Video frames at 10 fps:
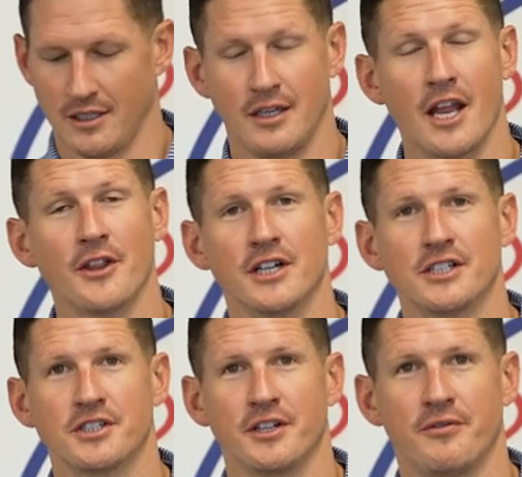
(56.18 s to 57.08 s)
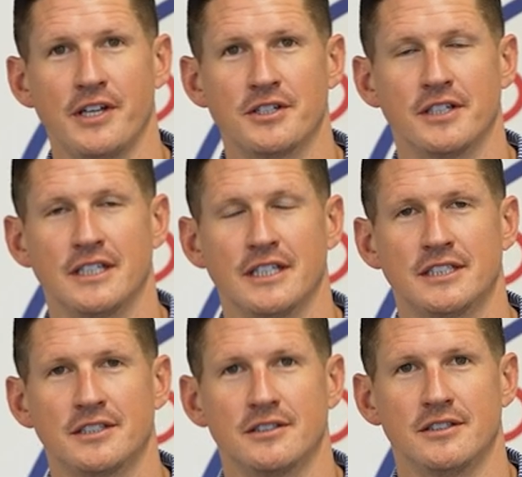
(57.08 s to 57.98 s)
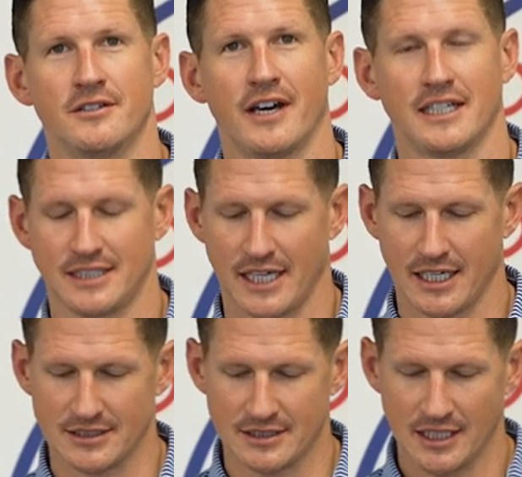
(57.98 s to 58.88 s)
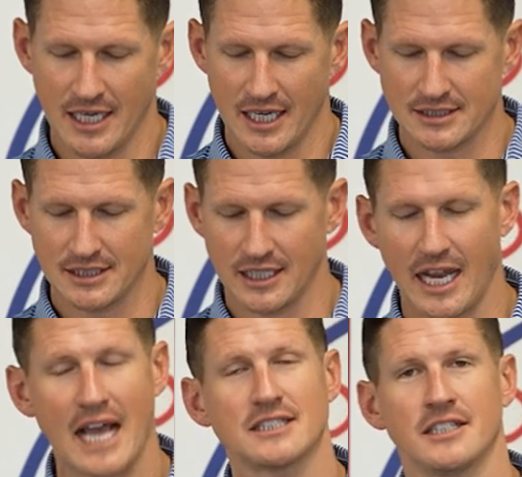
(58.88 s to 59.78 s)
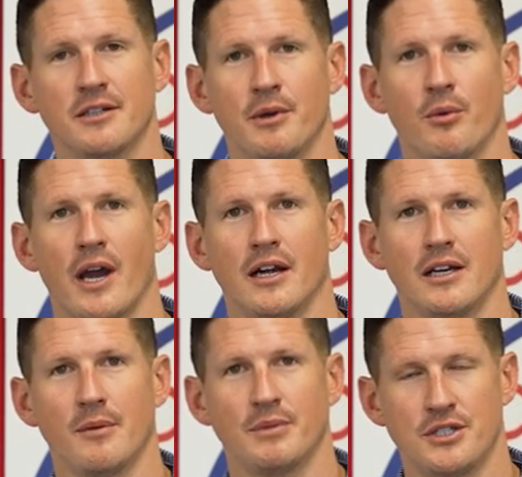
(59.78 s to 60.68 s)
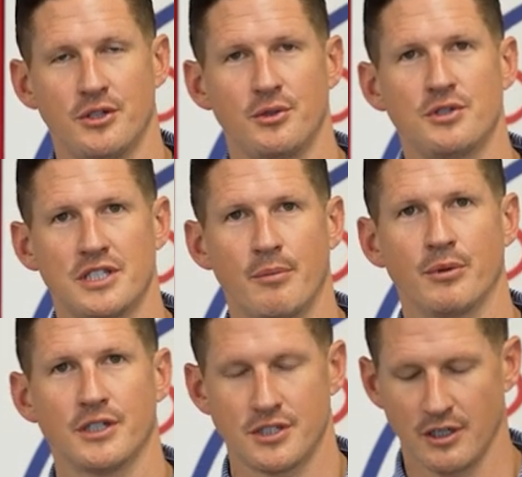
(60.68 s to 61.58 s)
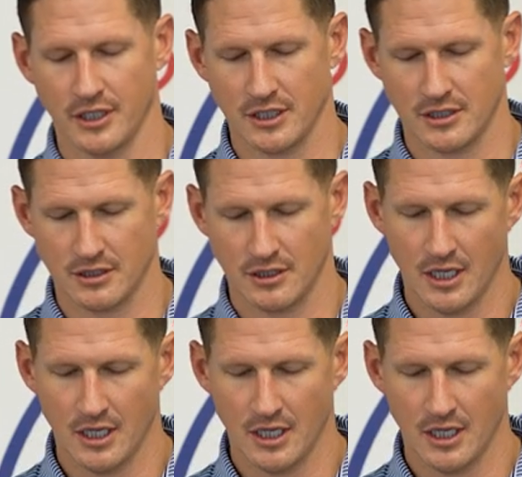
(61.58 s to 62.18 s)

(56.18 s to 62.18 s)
Another interesting feature that this device has is that it actually can be wired up as two separate circuits.